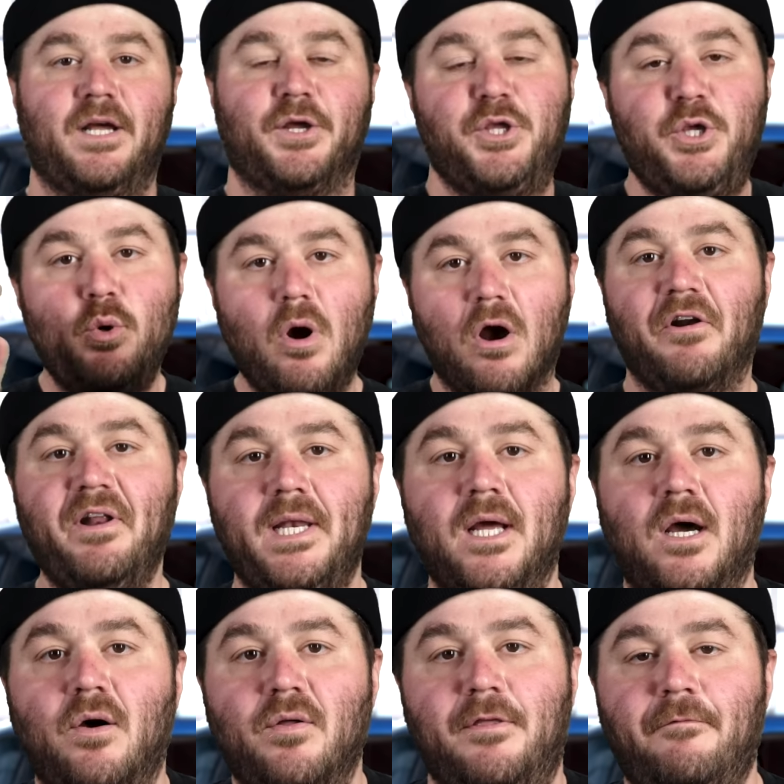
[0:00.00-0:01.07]
Now, you already
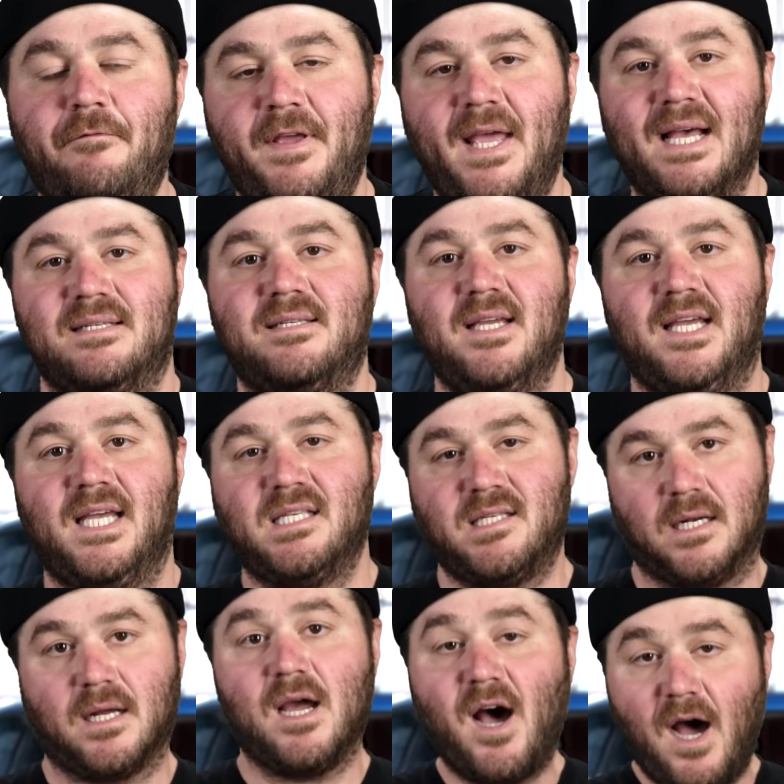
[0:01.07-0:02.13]
know the Fiesta is
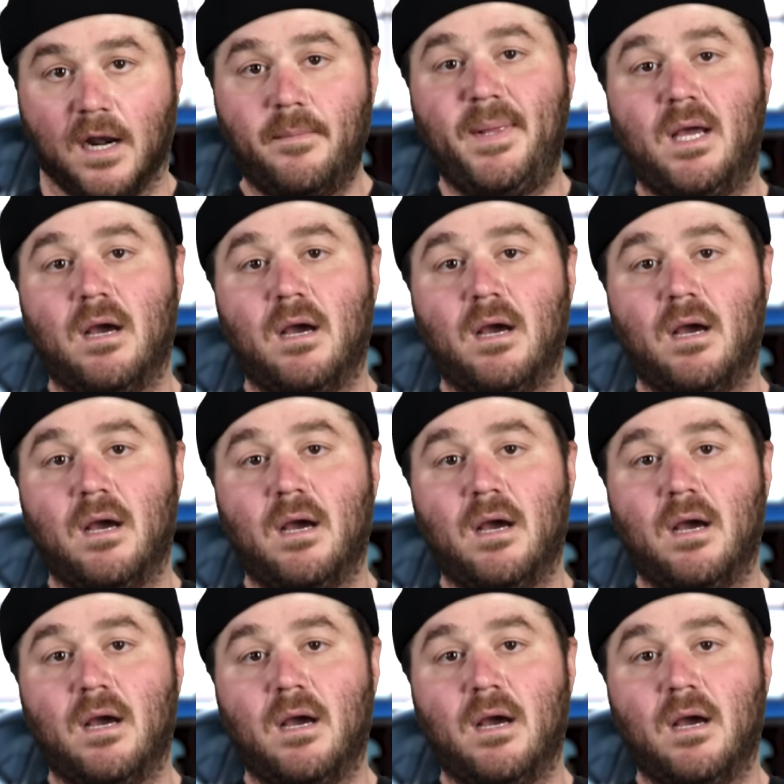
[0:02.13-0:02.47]
an economy